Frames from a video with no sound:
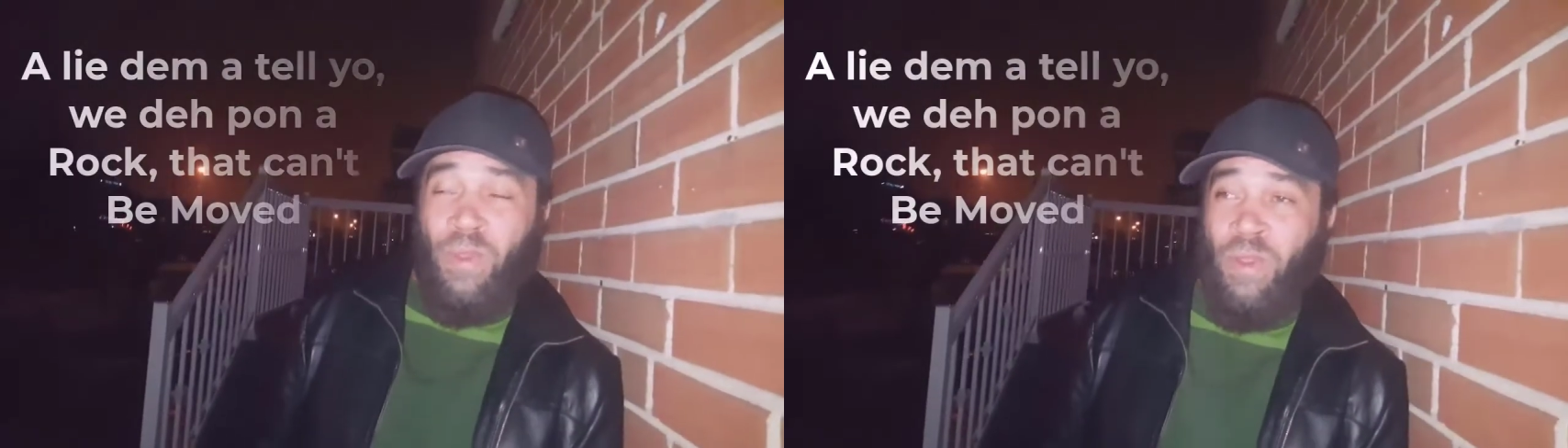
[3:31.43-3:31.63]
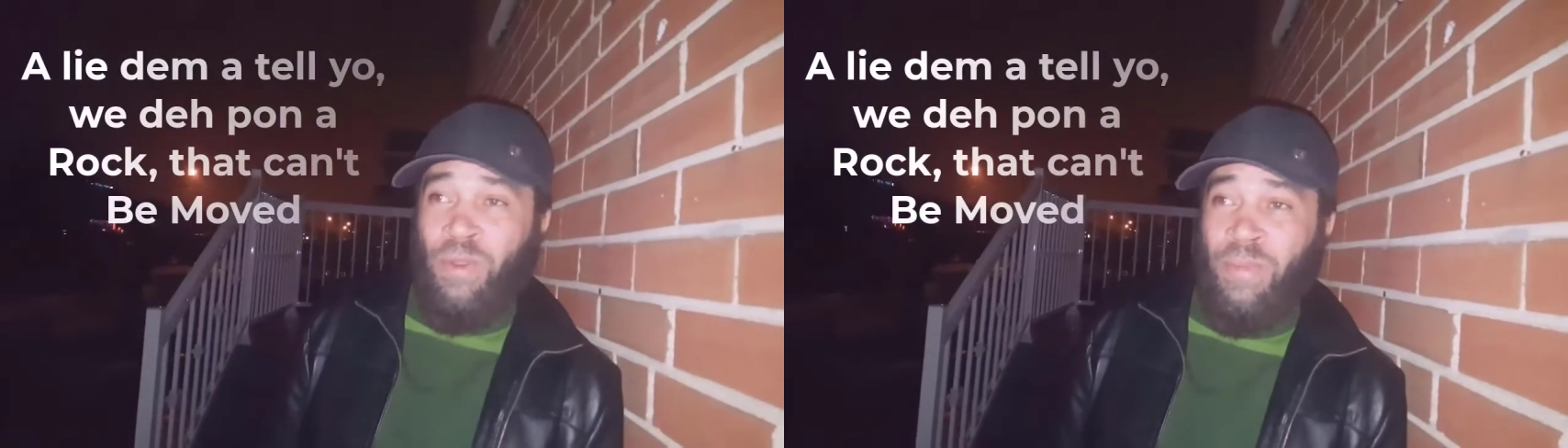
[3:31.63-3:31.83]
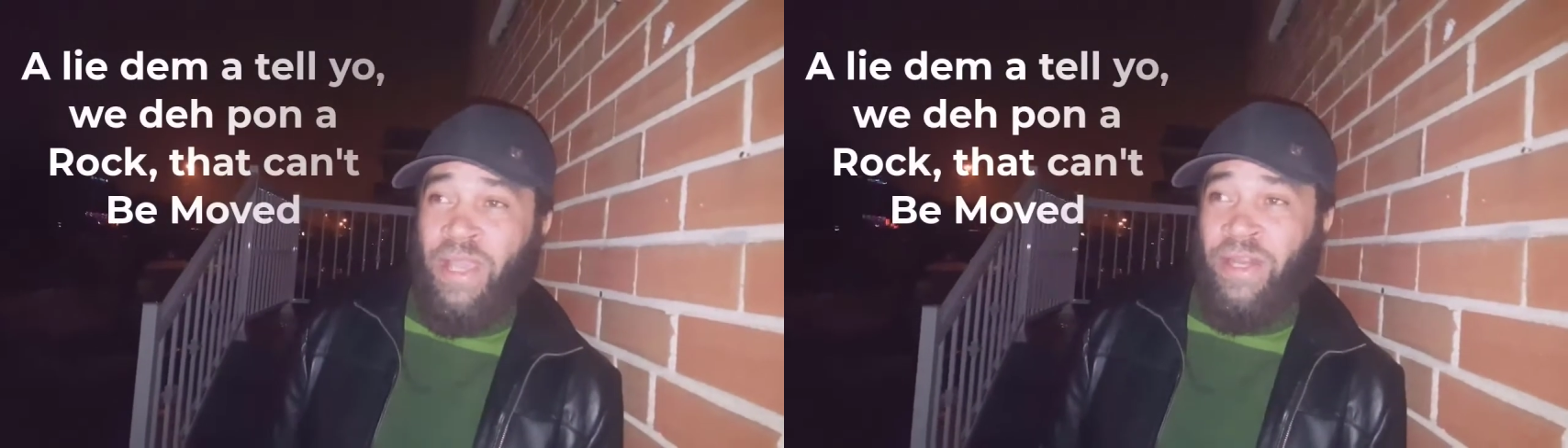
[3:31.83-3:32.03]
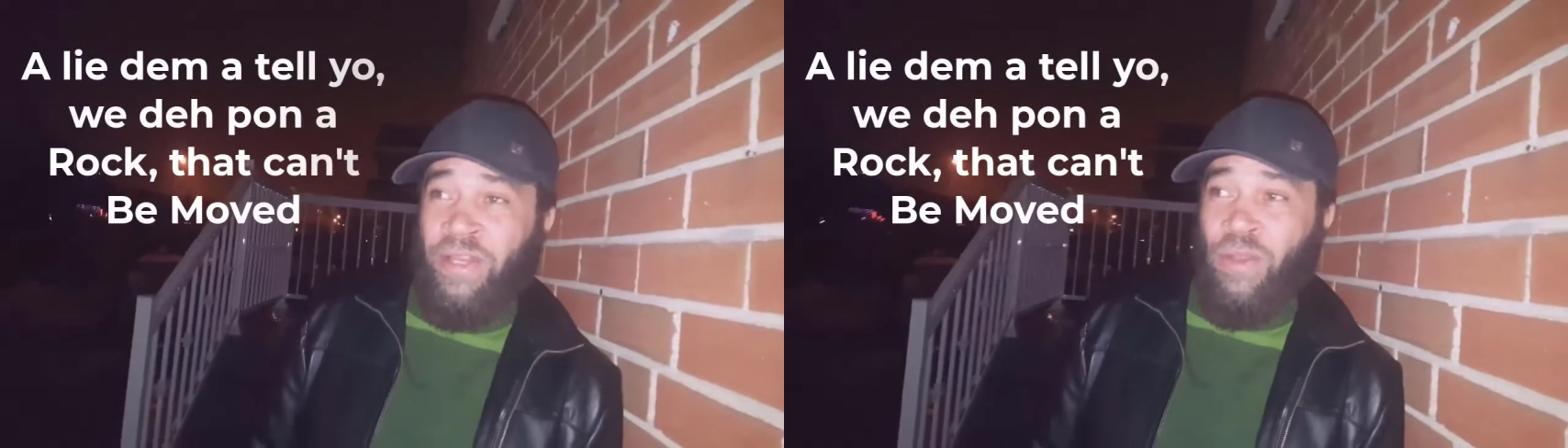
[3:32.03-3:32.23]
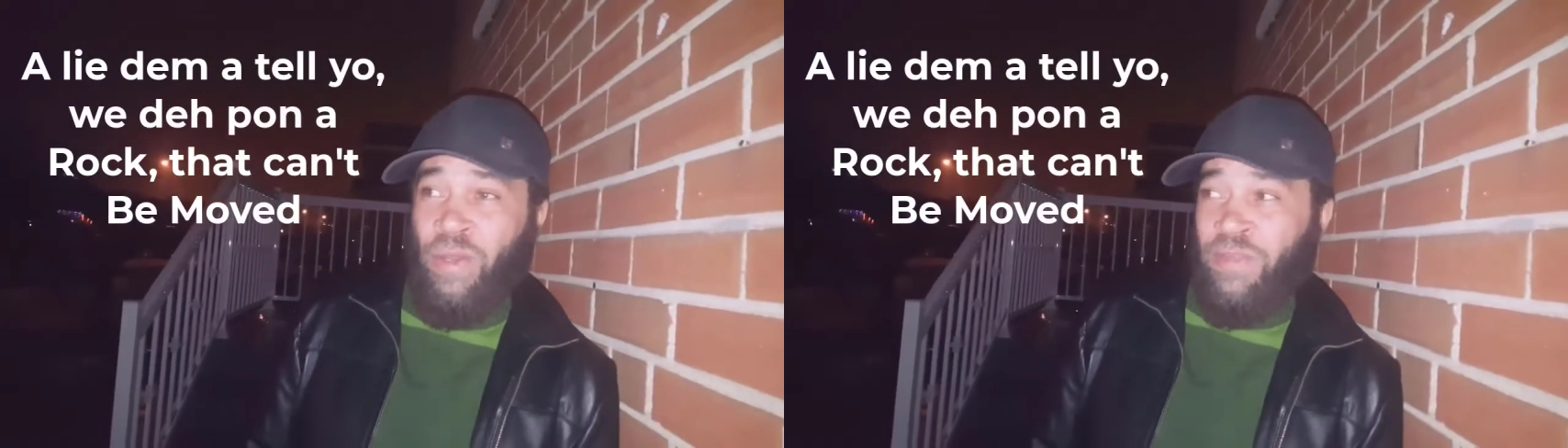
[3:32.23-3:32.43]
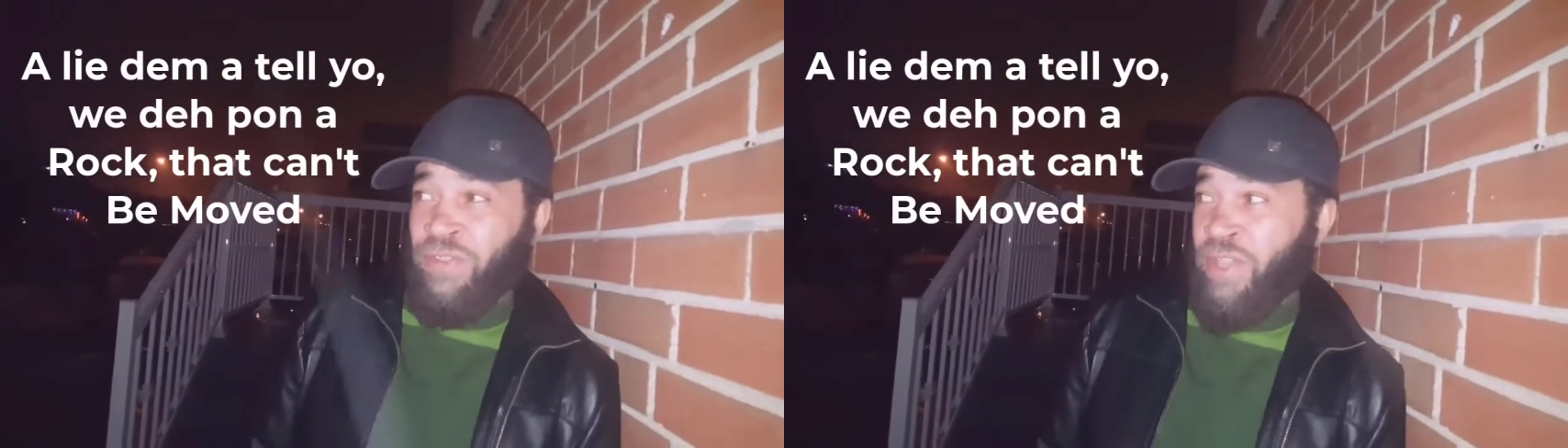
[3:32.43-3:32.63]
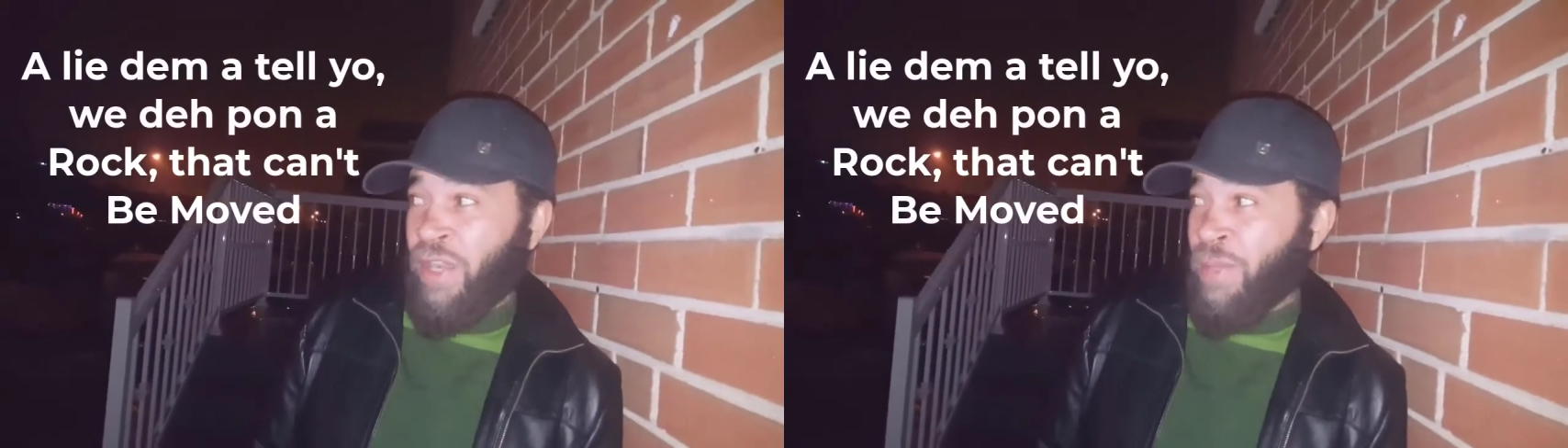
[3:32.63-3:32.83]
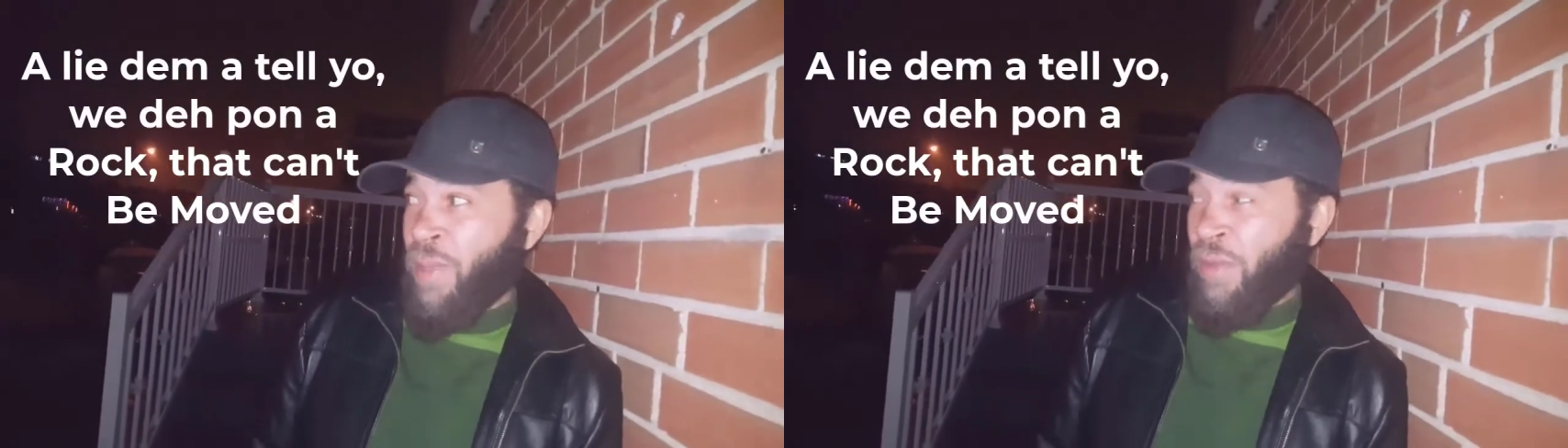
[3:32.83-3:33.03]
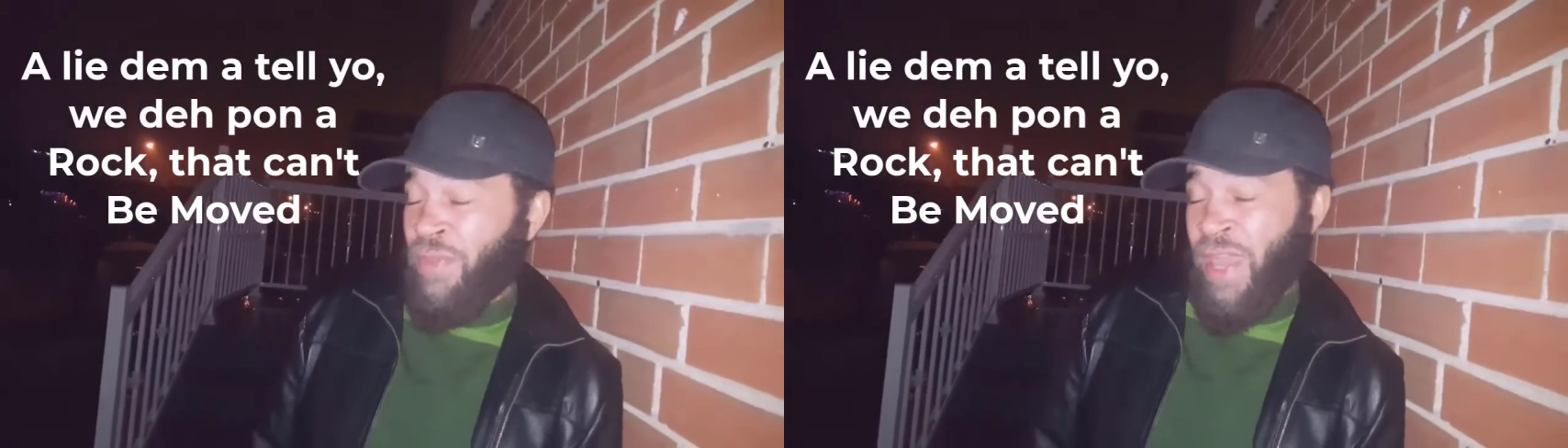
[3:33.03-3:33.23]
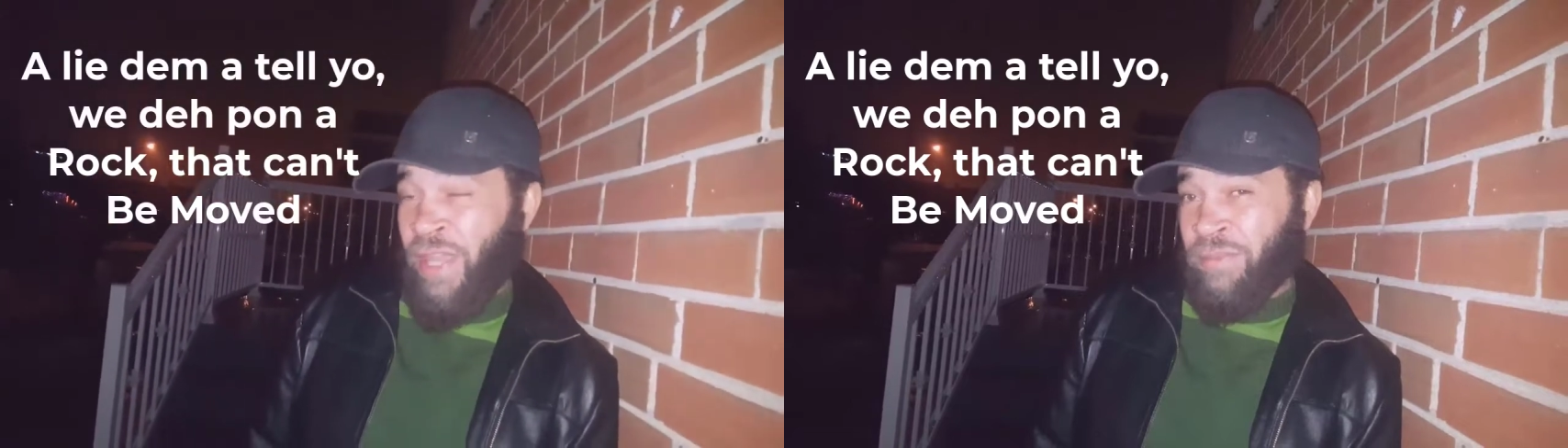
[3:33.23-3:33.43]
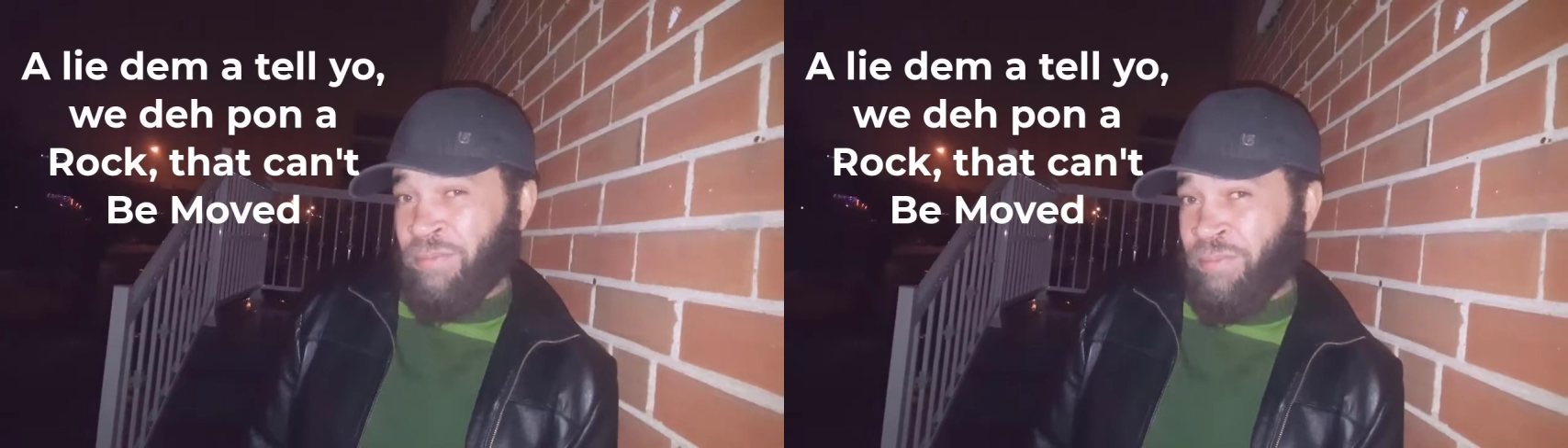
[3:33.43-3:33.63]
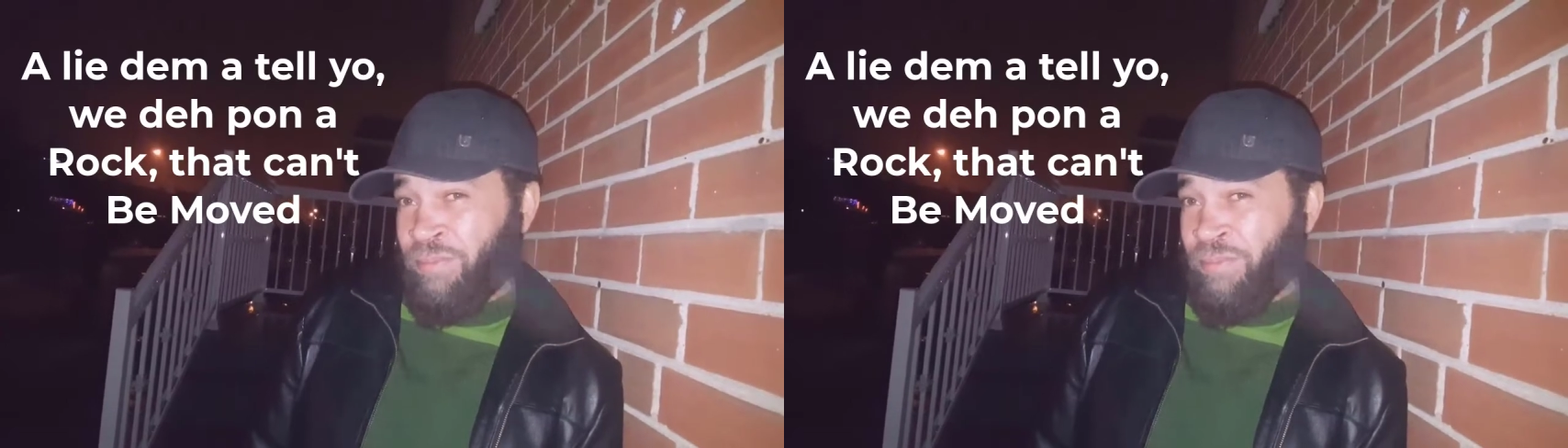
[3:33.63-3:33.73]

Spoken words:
Oh man, I don't want to even talk about that.